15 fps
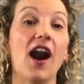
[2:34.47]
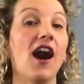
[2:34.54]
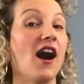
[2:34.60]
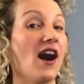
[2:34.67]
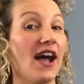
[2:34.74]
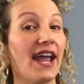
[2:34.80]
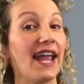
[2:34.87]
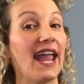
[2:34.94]

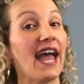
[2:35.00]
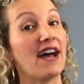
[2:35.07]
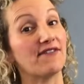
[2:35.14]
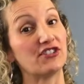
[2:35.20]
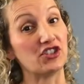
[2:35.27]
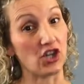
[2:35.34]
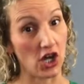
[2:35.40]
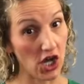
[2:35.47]
I have a
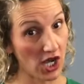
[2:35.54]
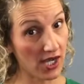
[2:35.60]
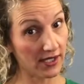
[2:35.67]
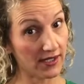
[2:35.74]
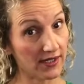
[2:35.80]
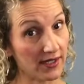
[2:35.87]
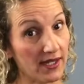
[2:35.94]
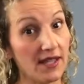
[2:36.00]

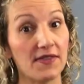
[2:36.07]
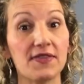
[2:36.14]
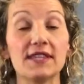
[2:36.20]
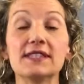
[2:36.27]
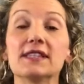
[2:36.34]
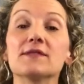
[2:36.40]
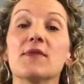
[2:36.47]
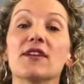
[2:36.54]
dog.
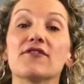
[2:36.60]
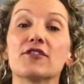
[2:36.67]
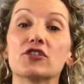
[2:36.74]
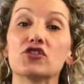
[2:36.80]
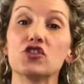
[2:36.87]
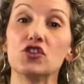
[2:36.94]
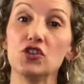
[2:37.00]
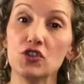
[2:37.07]
This is my
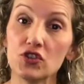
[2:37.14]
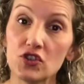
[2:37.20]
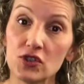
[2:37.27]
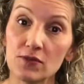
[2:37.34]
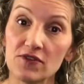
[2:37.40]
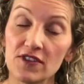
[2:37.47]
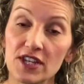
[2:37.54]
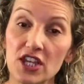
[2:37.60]
first
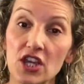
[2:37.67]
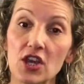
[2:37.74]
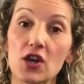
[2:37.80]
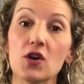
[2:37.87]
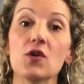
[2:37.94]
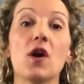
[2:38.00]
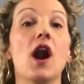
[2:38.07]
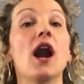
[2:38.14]
YouTube video.